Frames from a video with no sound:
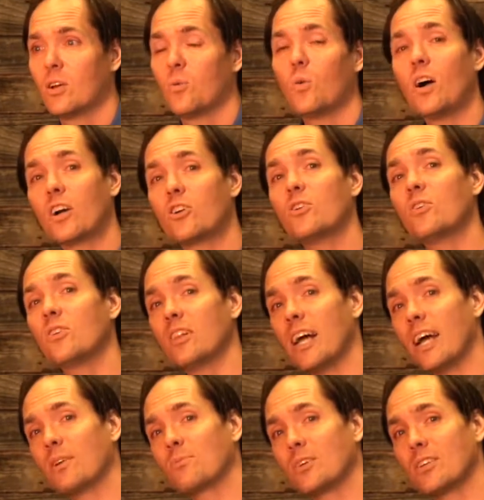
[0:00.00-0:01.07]
What Google
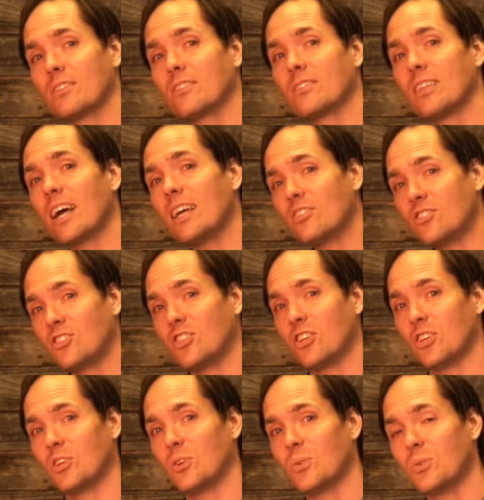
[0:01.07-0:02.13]
AdWords does
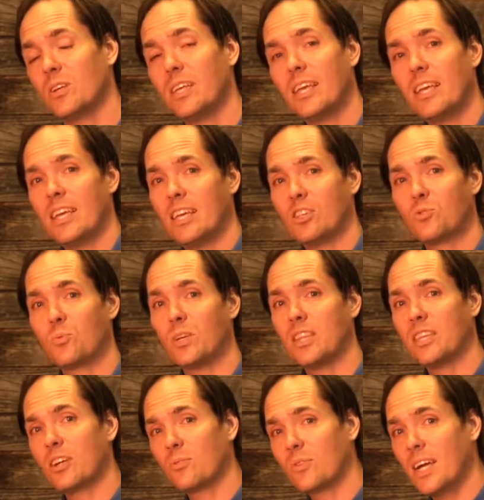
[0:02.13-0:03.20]
do is when
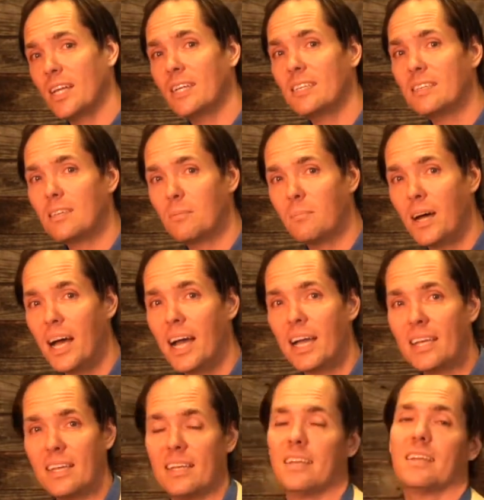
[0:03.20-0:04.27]
they're ready to
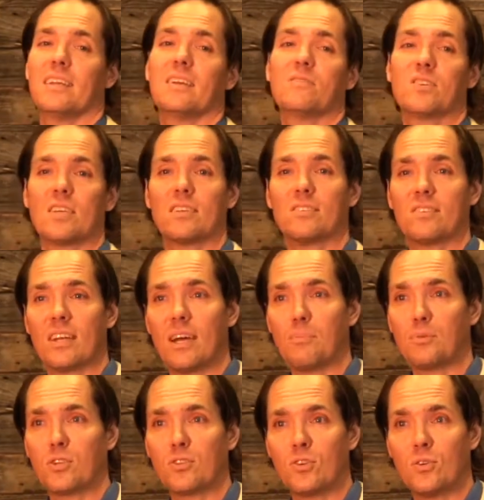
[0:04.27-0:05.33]
buy, it gives us an
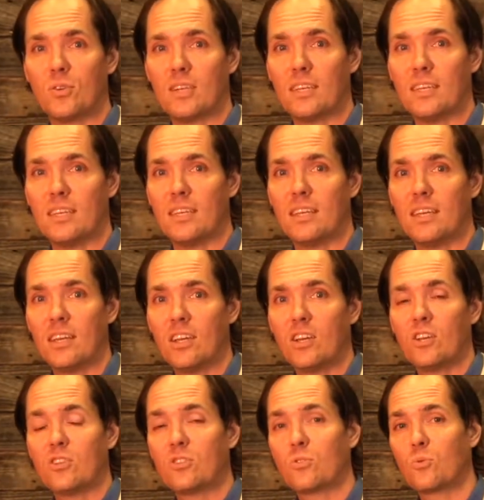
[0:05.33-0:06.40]
opportunity
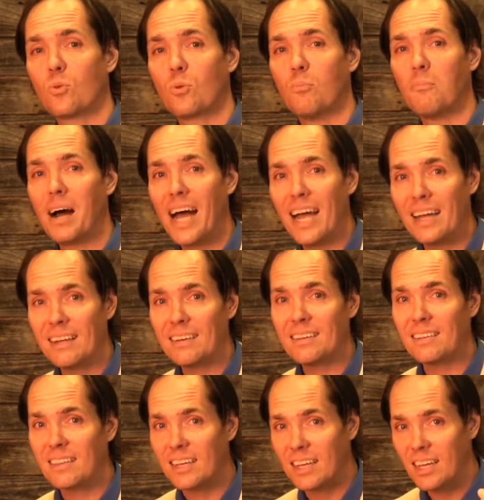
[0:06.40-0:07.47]
to
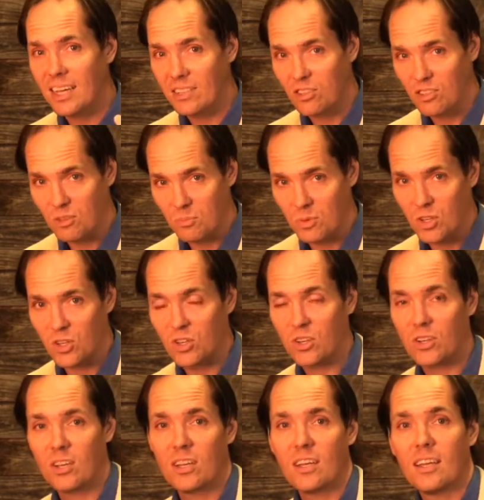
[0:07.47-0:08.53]
remind the
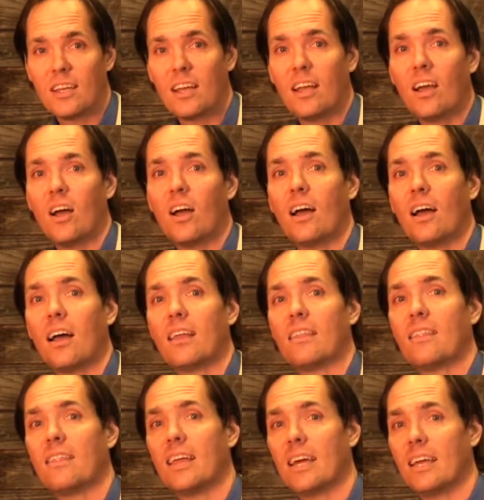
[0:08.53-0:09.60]
customer
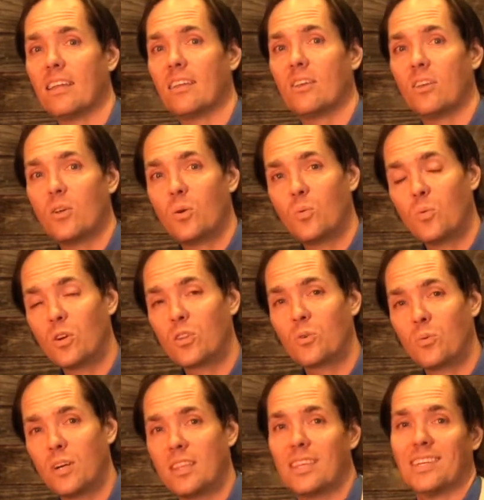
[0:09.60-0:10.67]
that we're the
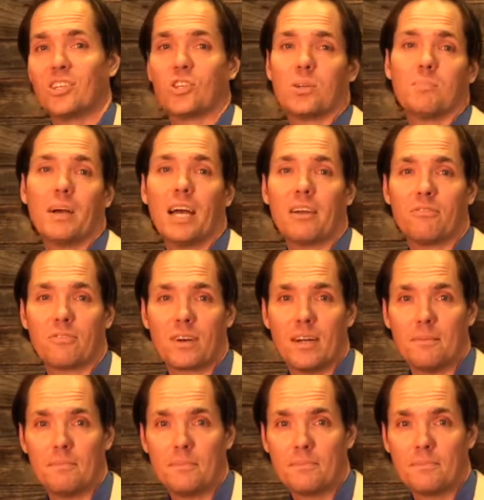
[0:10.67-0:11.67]
one they should buy from.